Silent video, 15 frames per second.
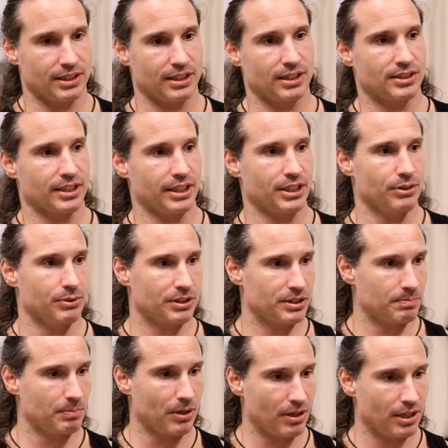It, it's like you
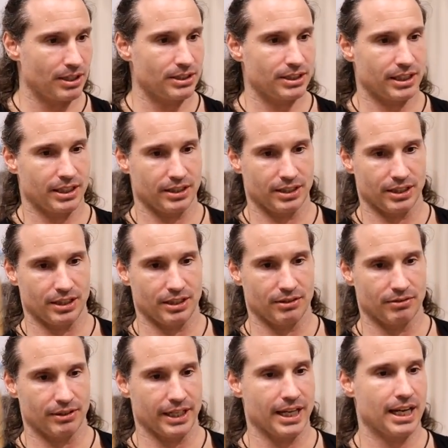respond and then
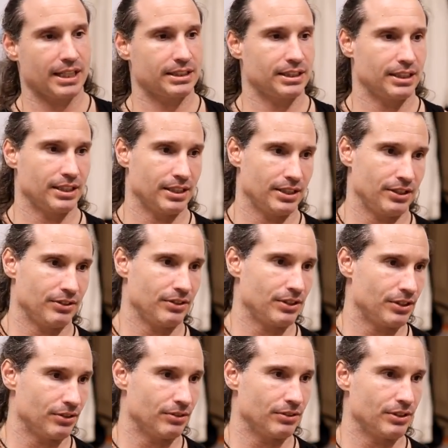you react and then you,
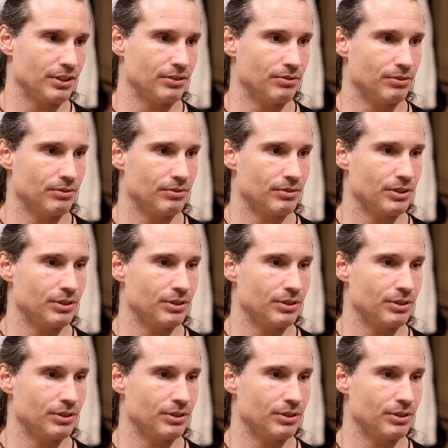you, you,